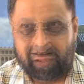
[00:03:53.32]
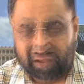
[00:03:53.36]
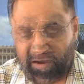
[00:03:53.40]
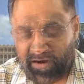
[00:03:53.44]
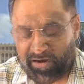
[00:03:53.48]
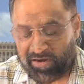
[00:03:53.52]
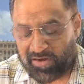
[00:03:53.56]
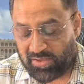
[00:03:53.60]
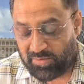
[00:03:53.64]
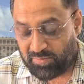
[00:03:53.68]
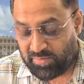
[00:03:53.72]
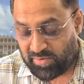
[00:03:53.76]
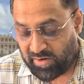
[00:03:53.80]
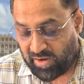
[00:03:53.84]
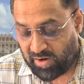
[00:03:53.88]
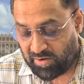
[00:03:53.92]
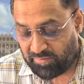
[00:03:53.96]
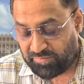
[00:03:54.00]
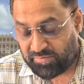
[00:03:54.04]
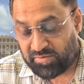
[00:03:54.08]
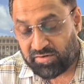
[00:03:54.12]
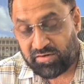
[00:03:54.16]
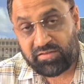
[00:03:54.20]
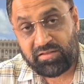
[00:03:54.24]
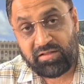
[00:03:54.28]
And even
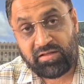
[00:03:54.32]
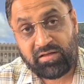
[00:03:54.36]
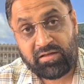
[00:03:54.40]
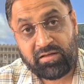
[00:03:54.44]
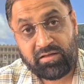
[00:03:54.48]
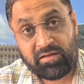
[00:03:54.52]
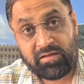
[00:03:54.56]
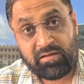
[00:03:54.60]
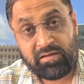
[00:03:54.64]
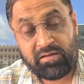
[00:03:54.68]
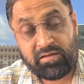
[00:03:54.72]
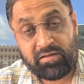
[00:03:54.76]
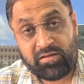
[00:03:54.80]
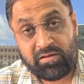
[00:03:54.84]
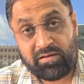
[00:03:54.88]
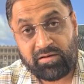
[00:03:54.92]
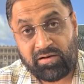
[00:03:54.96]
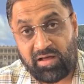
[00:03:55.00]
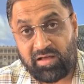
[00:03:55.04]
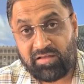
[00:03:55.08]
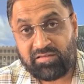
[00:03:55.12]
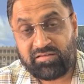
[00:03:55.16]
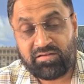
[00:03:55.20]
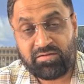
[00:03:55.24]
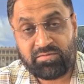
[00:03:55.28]
after the
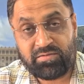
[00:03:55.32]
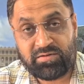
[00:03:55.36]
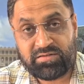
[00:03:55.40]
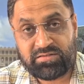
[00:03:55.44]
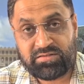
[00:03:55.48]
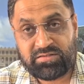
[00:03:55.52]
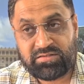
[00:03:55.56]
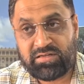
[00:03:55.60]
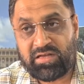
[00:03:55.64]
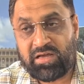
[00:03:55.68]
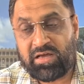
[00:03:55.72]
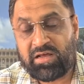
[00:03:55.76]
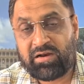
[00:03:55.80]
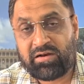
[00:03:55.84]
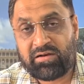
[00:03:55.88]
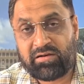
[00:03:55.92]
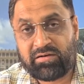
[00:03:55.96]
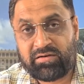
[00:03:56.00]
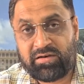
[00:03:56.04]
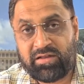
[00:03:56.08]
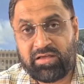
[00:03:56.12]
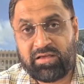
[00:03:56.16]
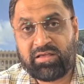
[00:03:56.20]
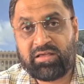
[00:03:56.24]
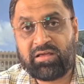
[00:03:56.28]
class hours, they
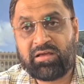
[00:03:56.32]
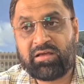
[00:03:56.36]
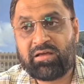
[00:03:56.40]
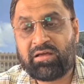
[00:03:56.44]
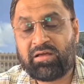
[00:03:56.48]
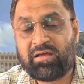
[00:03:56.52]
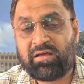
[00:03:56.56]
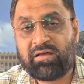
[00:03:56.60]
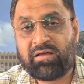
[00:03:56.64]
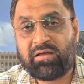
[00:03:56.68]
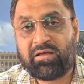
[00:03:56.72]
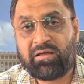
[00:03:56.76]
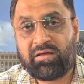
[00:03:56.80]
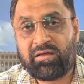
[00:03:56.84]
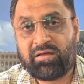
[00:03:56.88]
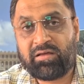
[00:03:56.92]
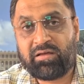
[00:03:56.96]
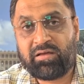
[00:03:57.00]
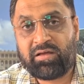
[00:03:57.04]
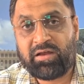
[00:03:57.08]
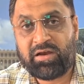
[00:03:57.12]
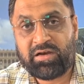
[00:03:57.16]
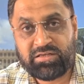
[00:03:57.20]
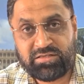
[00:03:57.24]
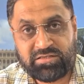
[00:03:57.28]
are taking
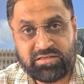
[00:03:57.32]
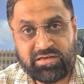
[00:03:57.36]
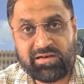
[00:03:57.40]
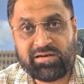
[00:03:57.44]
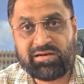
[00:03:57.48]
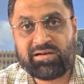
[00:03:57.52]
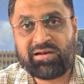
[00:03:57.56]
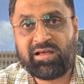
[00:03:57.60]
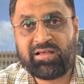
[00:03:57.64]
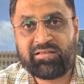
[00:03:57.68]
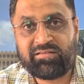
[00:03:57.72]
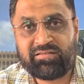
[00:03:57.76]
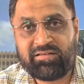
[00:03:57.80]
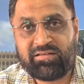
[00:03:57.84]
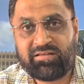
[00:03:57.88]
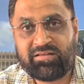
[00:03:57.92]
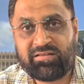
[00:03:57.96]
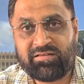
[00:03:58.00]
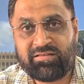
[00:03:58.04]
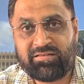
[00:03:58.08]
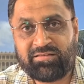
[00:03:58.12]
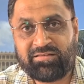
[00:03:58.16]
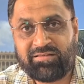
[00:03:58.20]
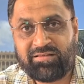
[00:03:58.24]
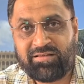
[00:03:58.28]
additional
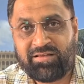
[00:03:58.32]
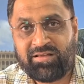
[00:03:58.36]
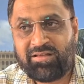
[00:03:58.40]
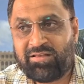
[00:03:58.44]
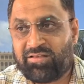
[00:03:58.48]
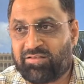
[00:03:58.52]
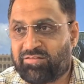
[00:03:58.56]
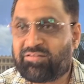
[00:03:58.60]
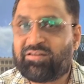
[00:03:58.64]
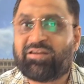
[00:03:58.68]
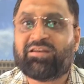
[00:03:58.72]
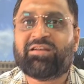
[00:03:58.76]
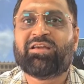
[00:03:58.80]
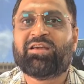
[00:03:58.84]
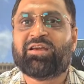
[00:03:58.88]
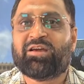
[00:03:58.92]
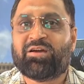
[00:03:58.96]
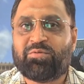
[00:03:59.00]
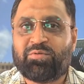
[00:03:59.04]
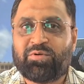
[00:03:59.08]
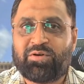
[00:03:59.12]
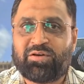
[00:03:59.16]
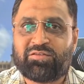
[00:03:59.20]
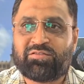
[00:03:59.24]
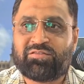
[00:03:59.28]
classes, study
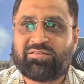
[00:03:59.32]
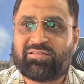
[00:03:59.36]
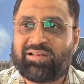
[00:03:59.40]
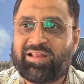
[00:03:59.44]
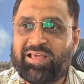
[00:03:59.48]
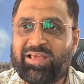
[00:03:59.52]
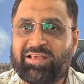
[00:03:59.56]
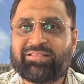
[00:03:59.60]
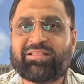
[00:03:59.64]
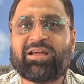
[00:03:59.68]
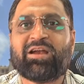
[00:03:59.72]
hours. Like